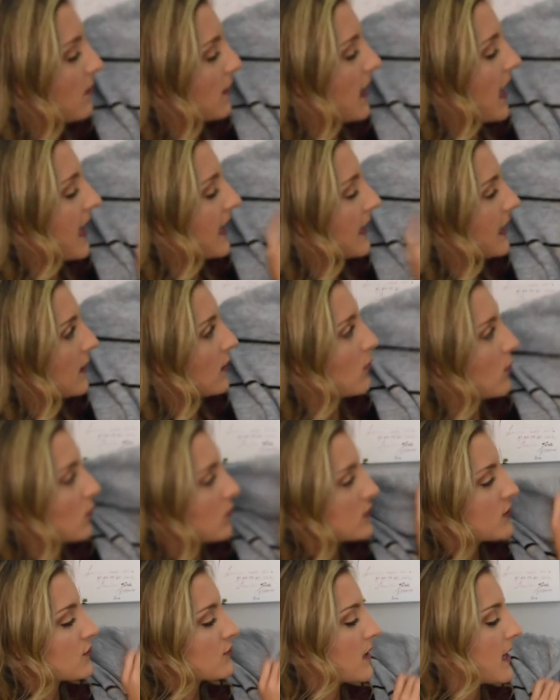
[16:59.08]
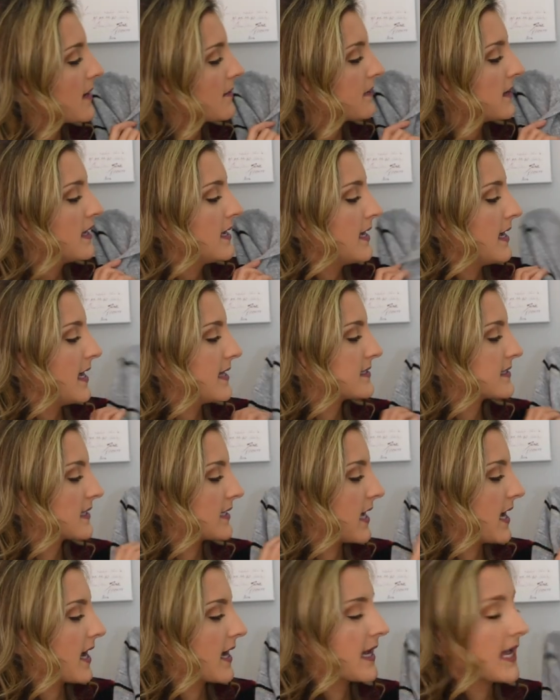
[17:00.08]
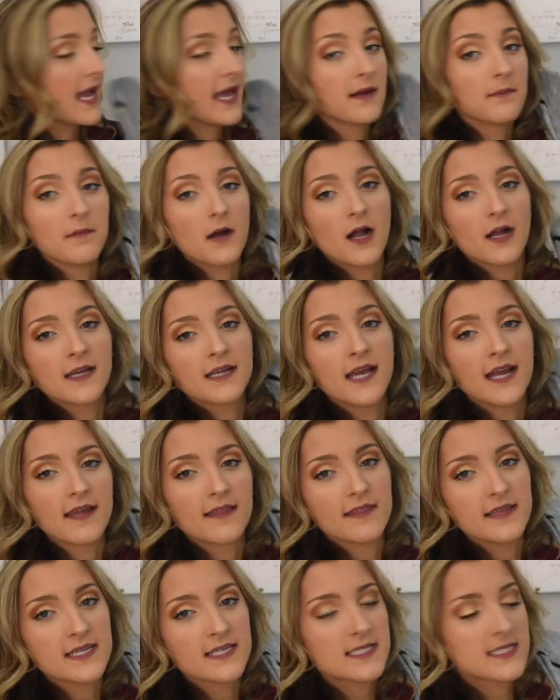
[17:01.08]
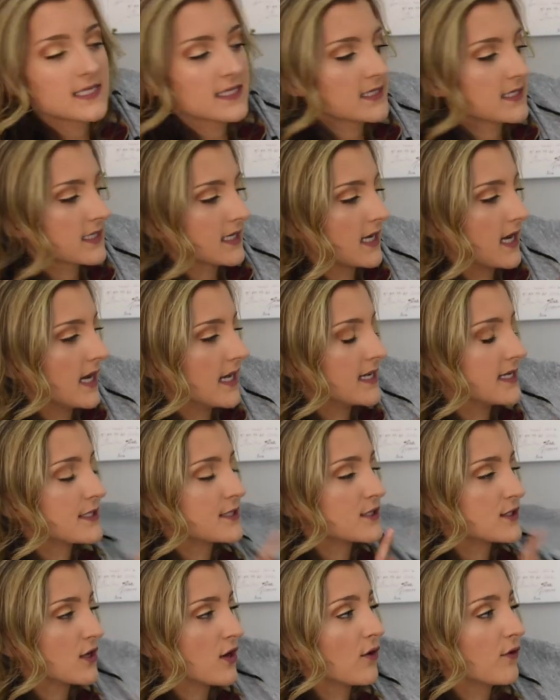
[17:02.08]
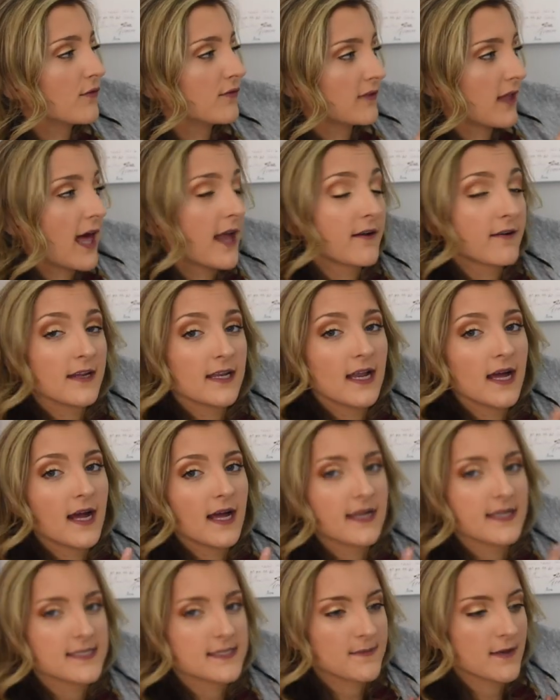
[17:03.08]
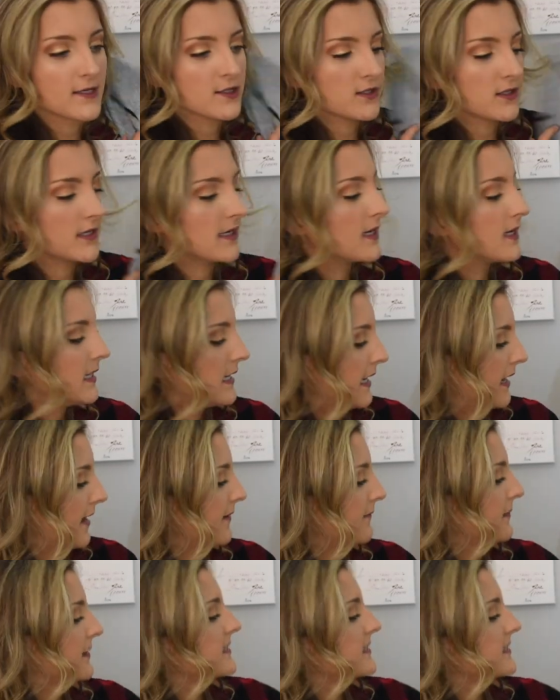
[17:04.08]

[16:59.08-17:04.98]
black and gold stripe. It's, again, a mock neck. This cut is so flattering on, especially on